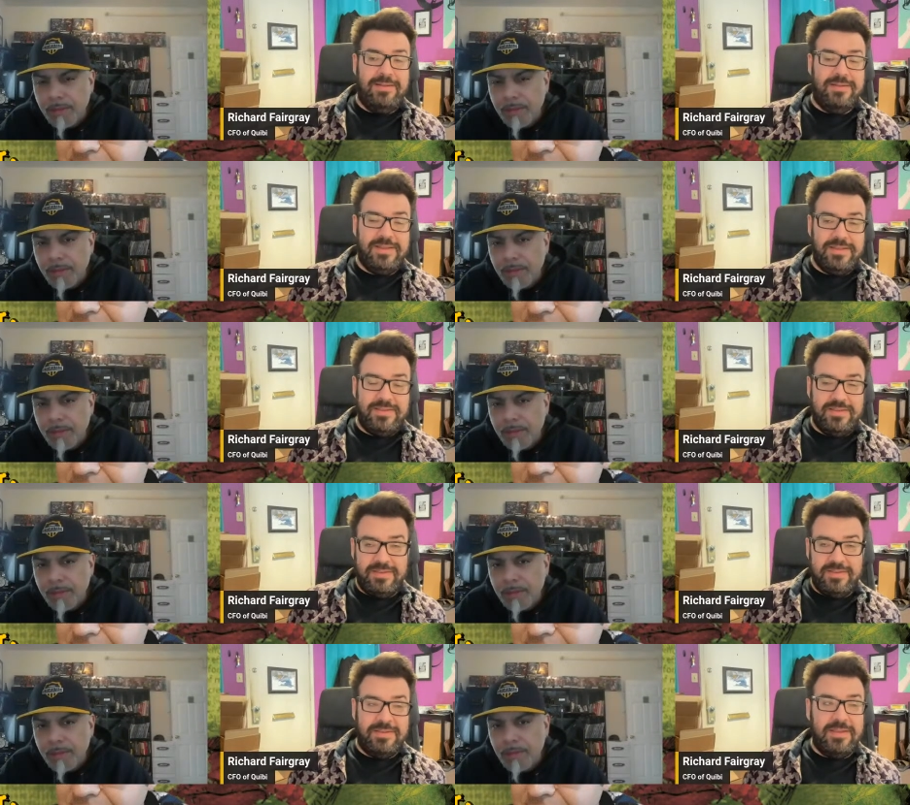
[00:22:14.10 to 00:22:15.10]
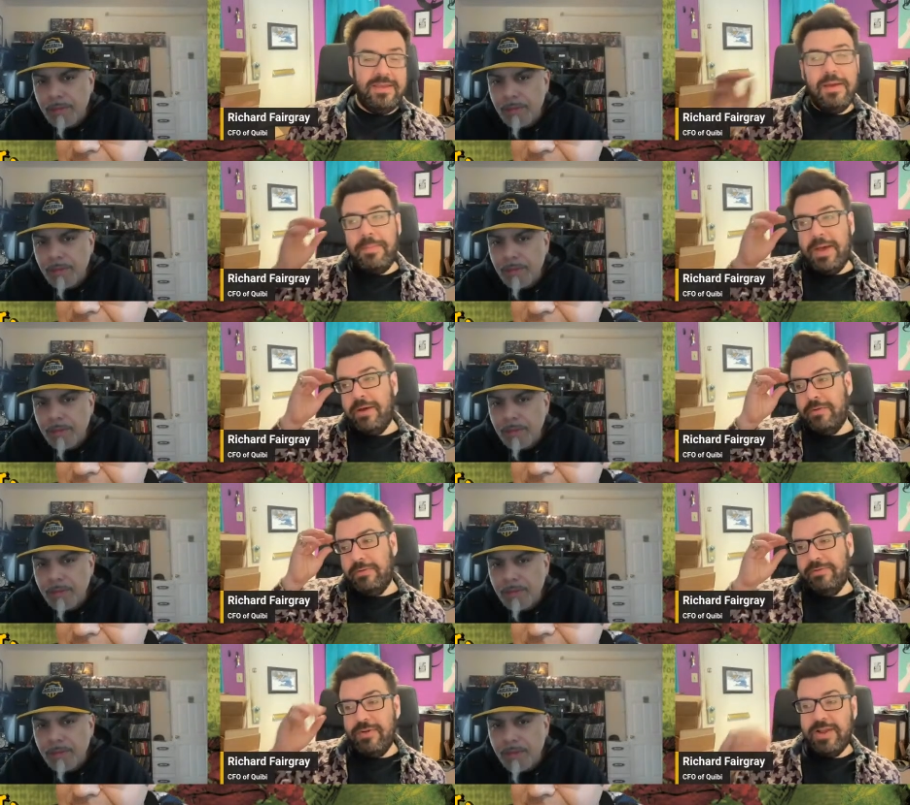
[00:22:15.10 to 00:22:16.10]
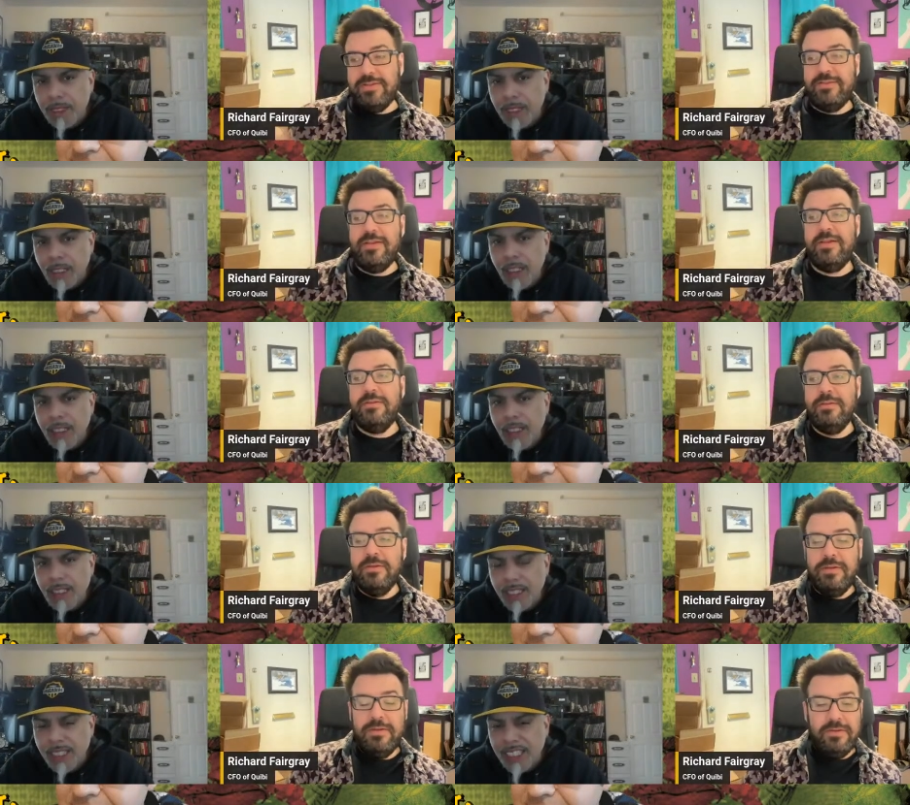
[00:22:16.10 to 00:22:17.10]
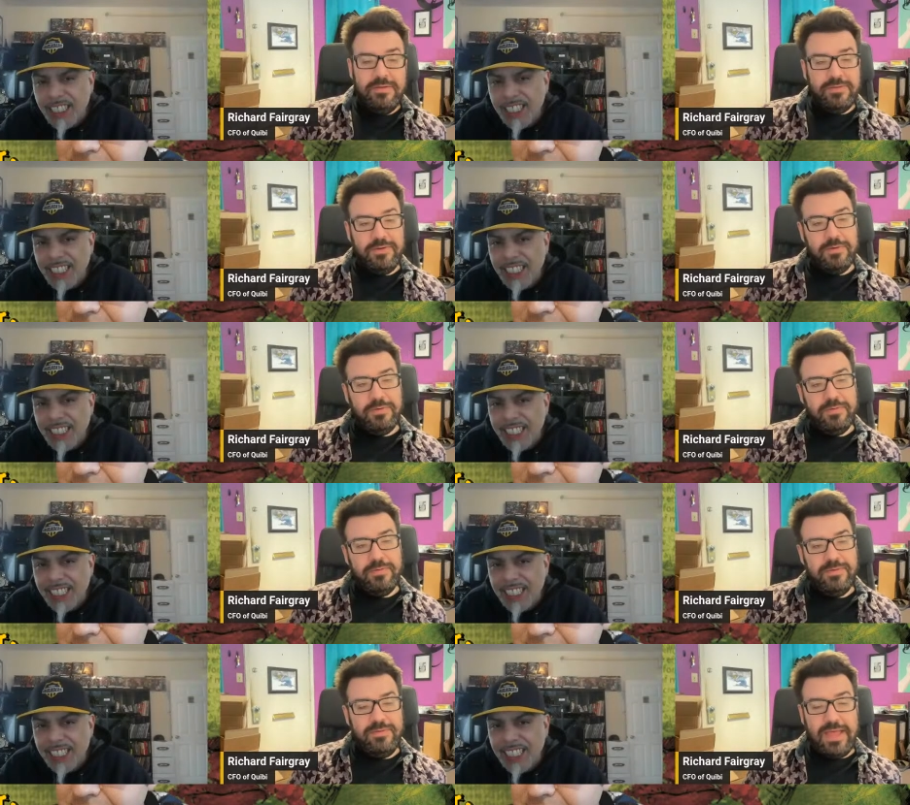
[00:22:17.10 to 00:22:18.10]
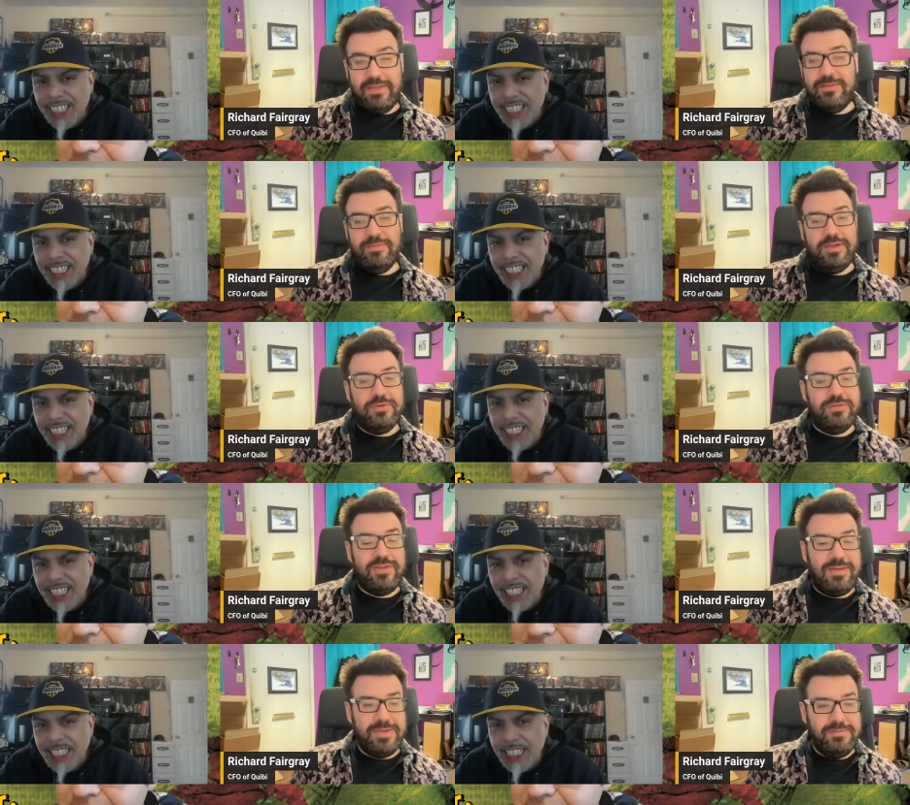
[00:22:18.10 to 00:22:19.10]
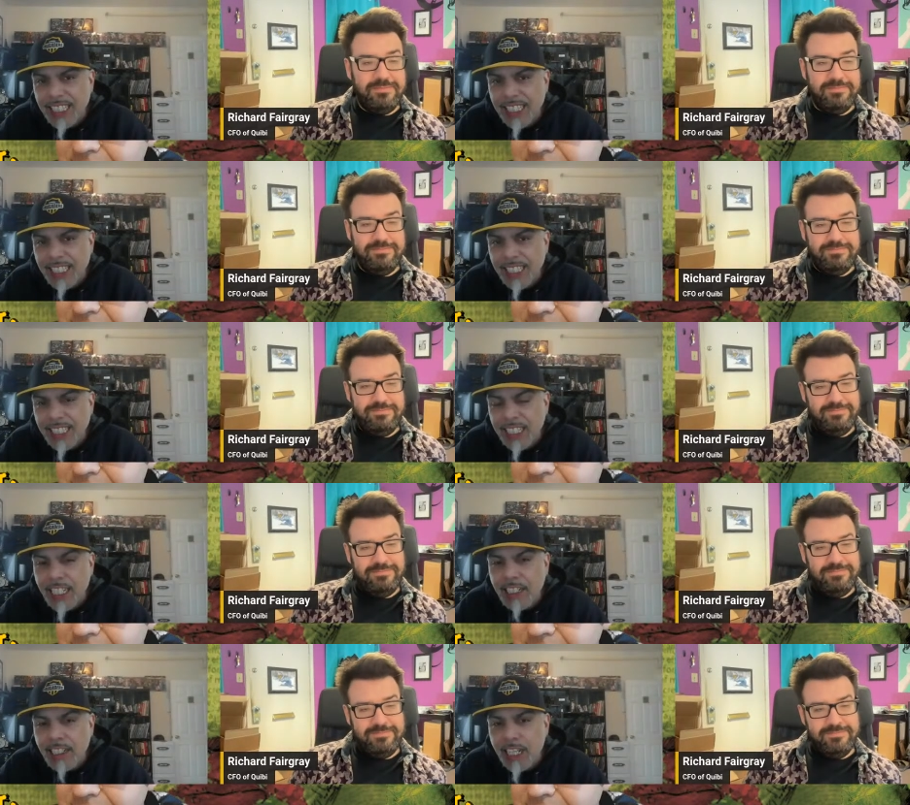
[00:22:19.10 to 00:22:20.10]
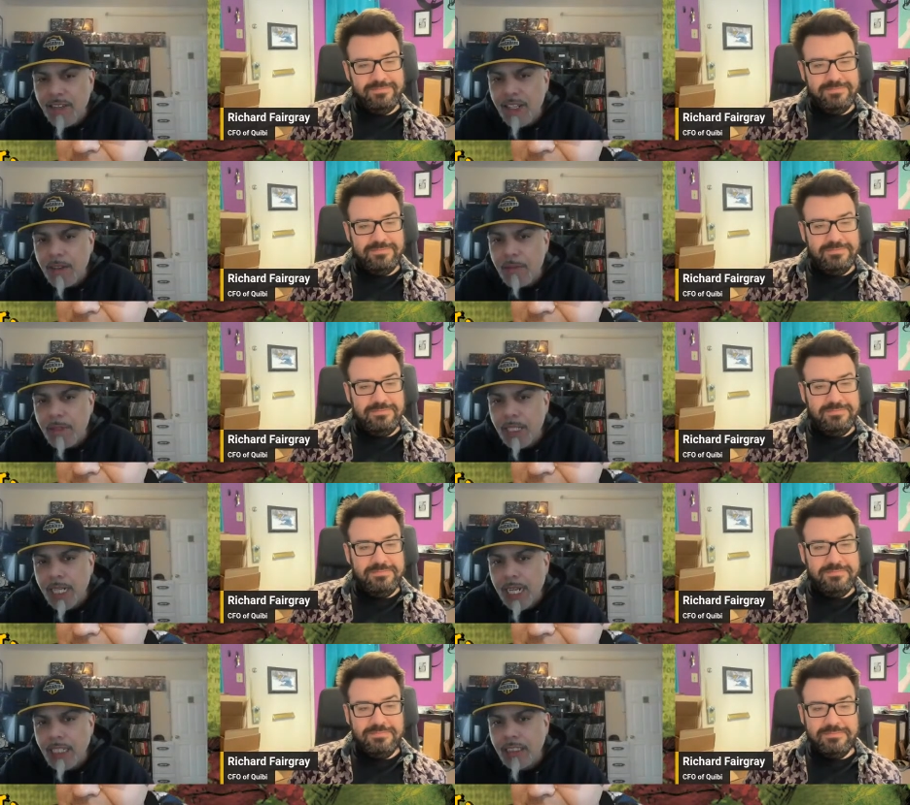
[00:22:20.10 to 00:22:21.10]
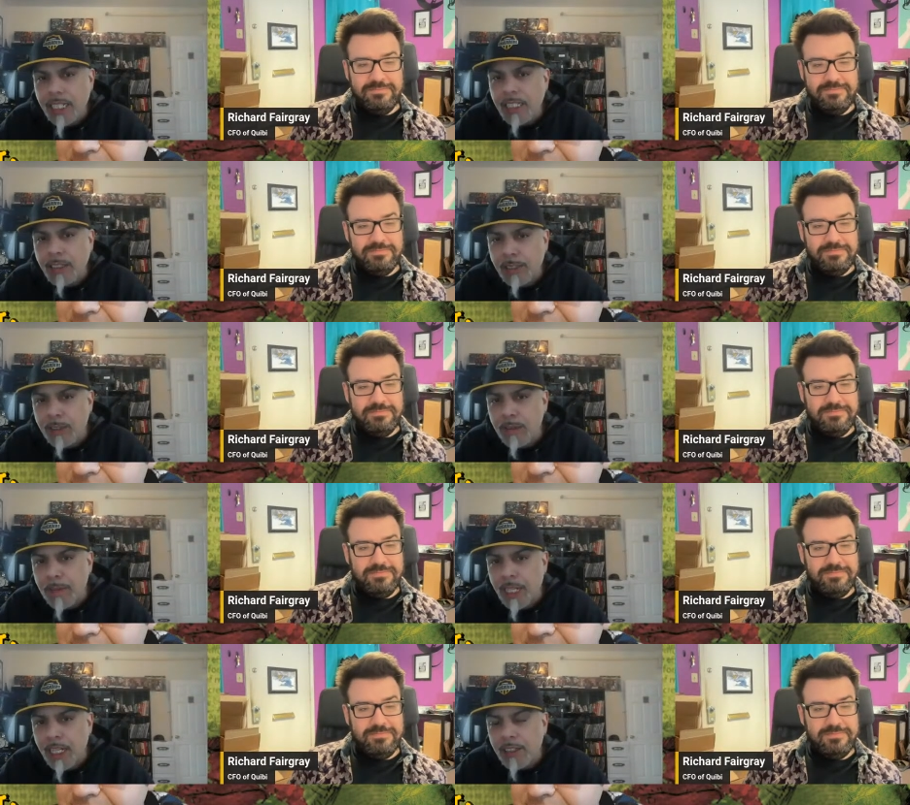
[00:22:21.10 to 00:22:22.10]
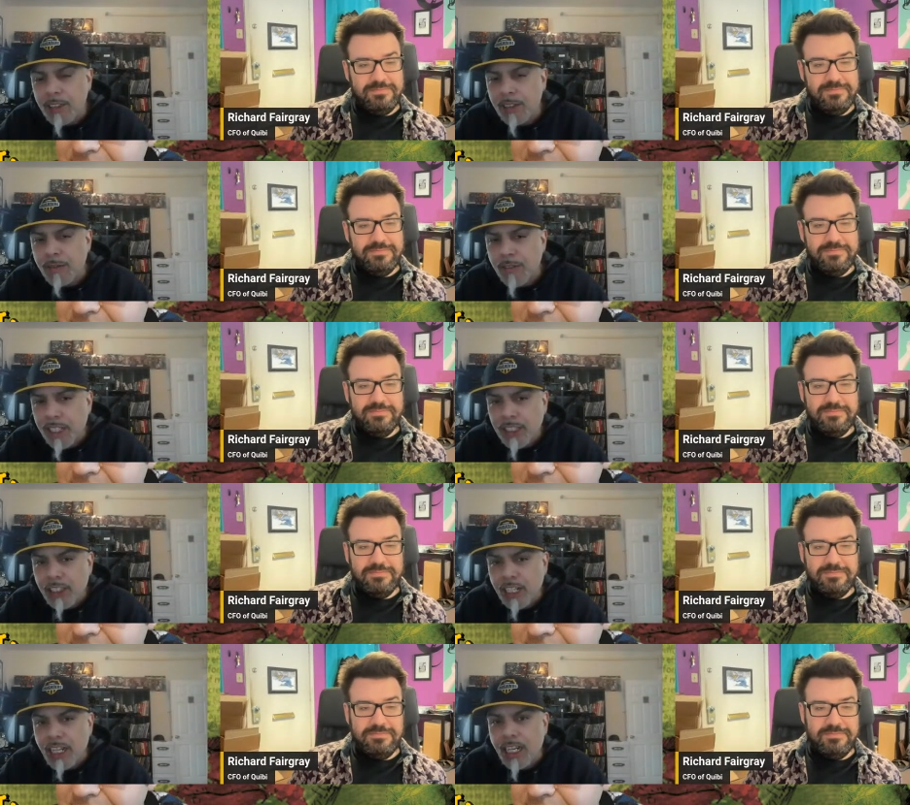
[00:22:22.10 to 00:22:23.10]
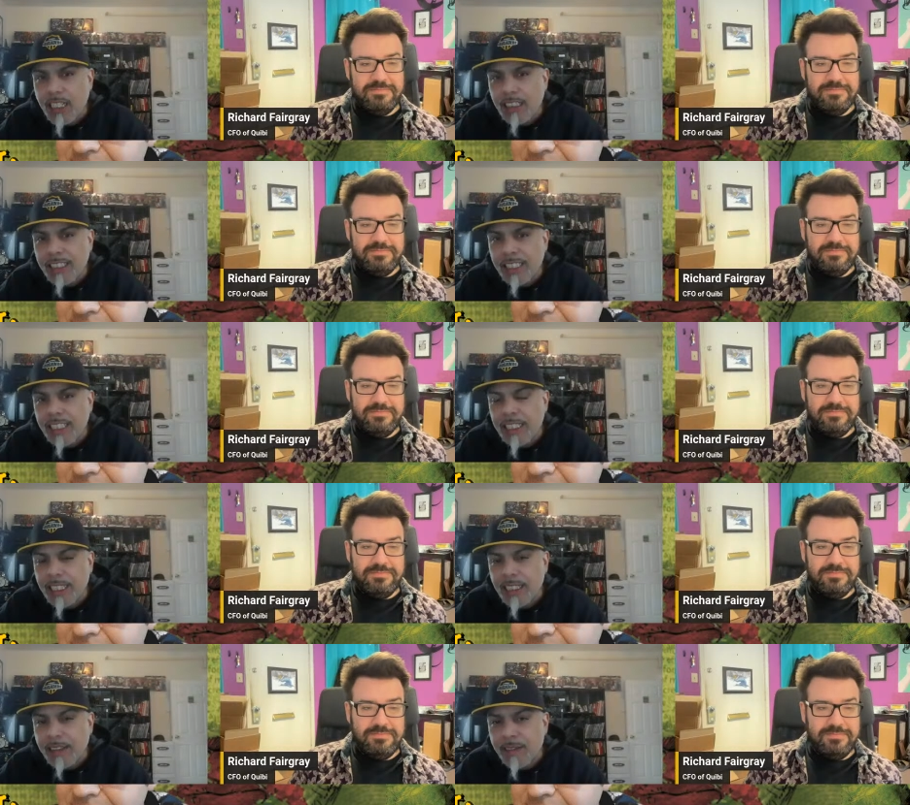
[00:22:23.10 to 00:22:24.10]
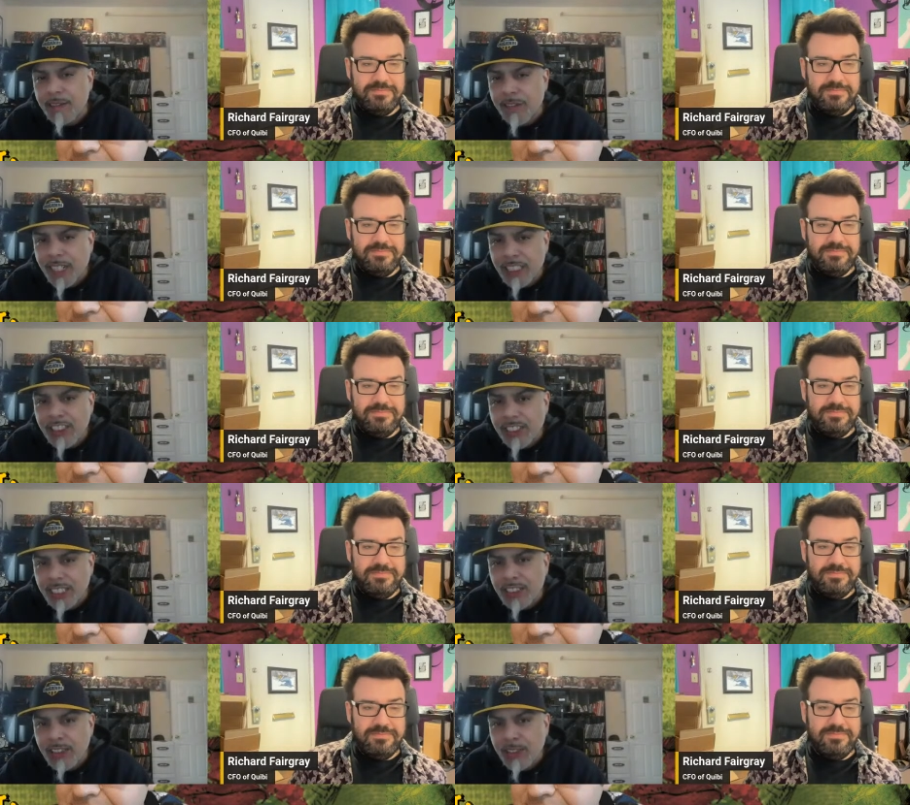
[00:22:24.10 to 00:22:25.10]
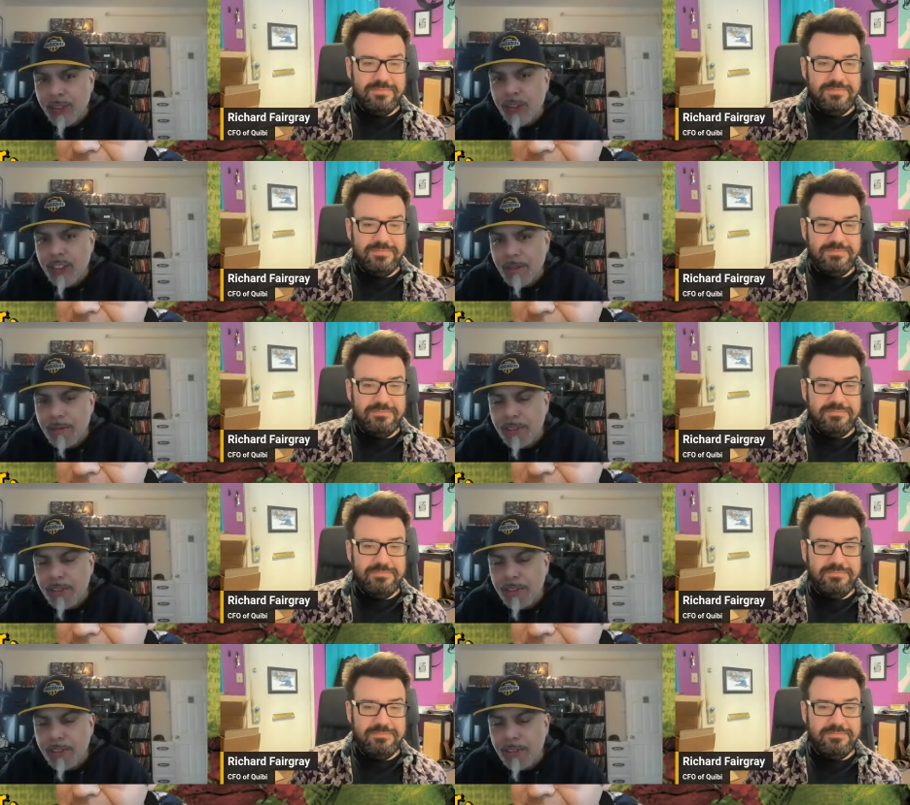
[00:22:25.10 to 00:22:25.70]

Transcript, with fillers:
Speaker 1: at ECCC about Frankenstein. Yeah. So that seems like good timing. Yeah, I
Speaker 2: love it. I was about to ask that too, man. You know, Rich on the convention tour